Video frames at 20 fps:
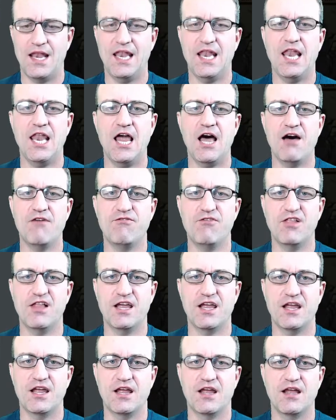Lovely.
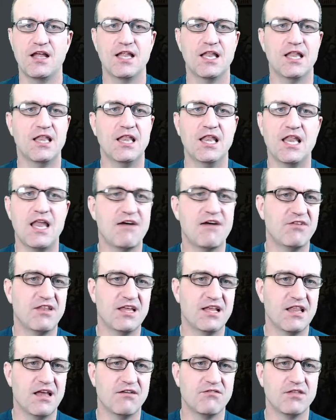
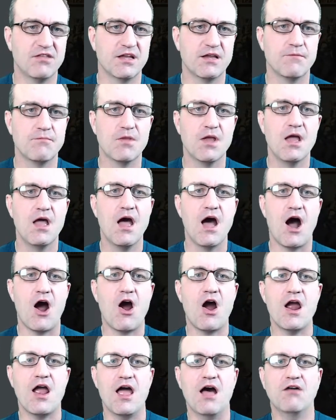Lovely, lovely. All
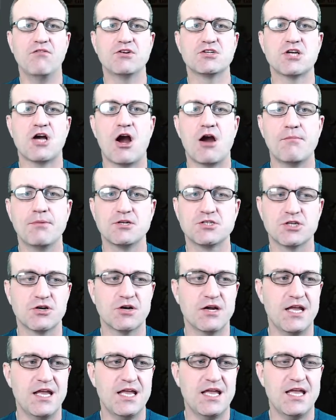right, Elvish Harbinger.
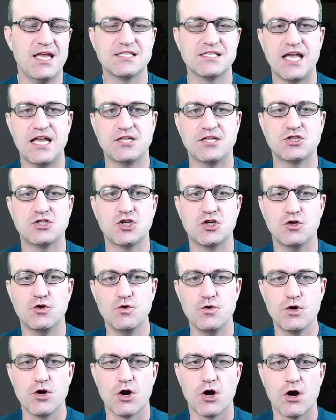It is a
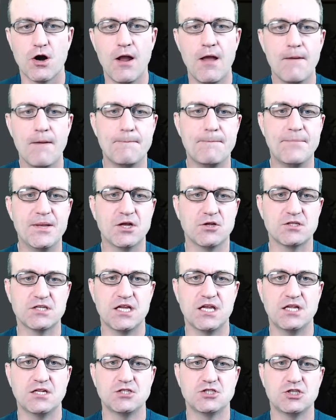tutor built
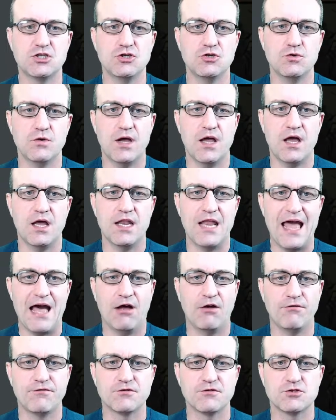into an
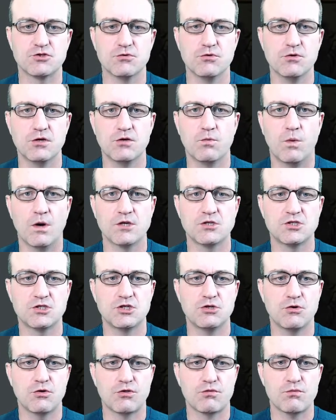elf druid
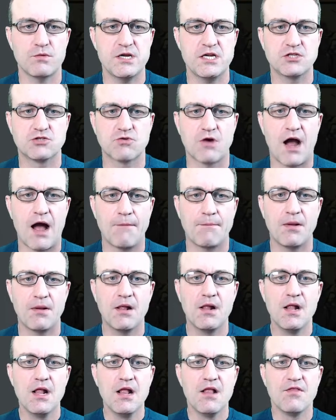1/2/3 drop
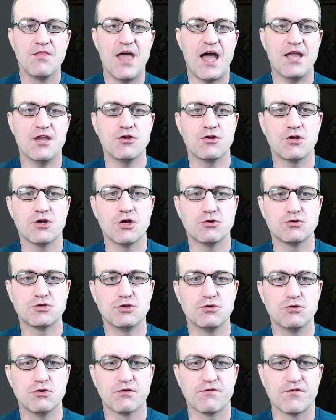that you can go
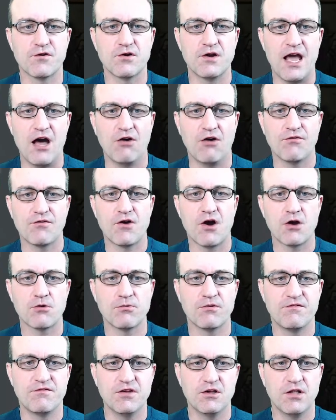tutor for an elf card,
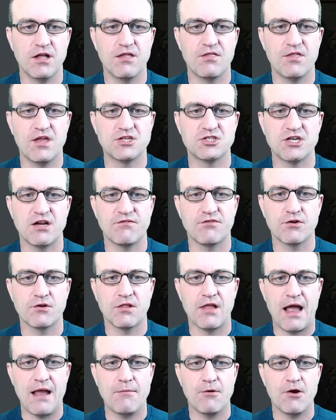reveal it, then shuffle your
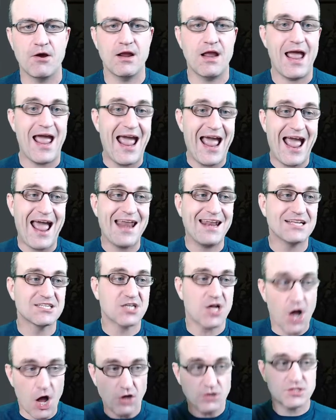library. And it's
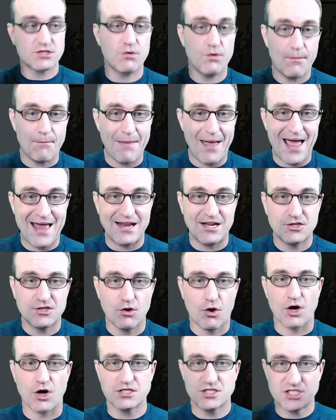also a mana
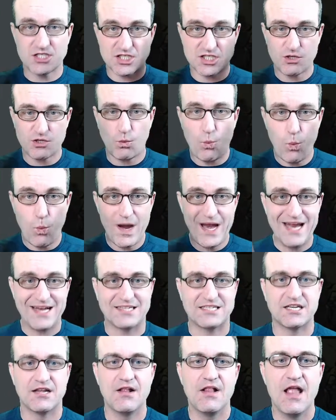dork.
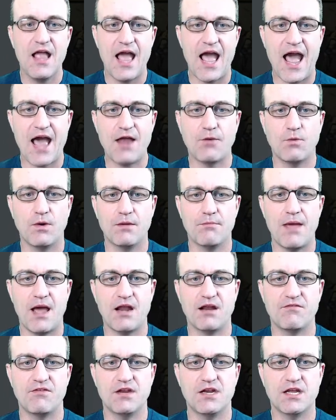Sweet. Add 1
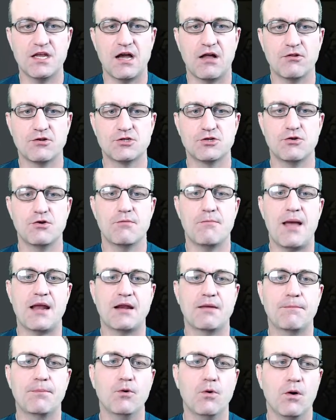mana of any color to your mana
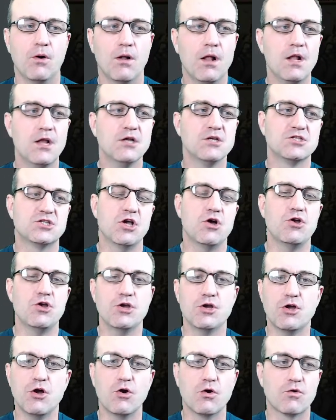pool. So you
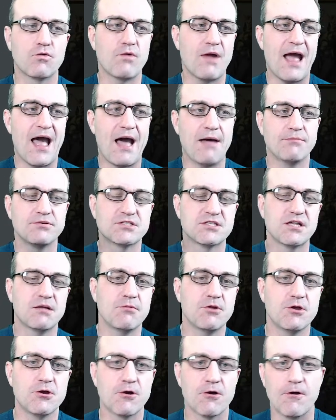can go grab some
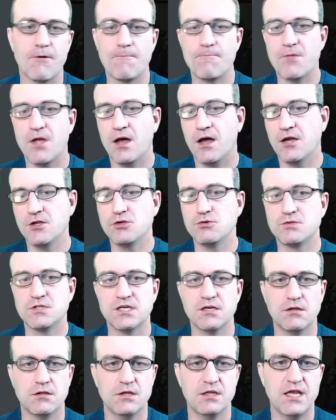of your
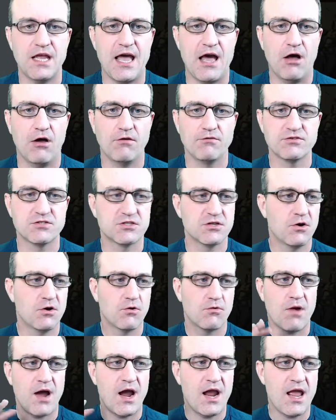utility elves
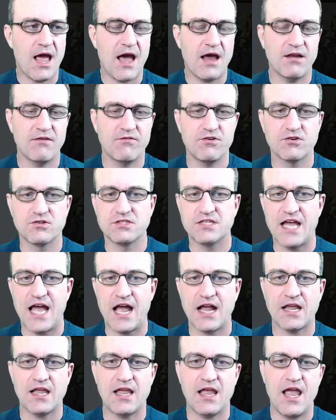right out of your
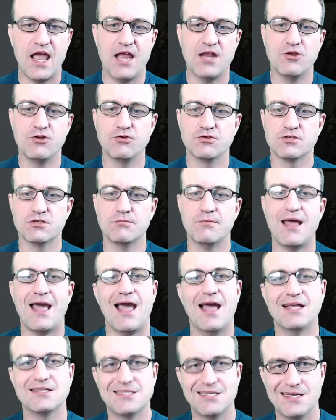deck and use them
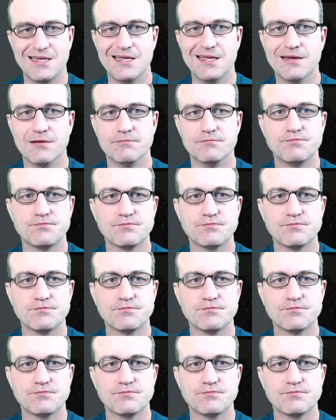as you need them.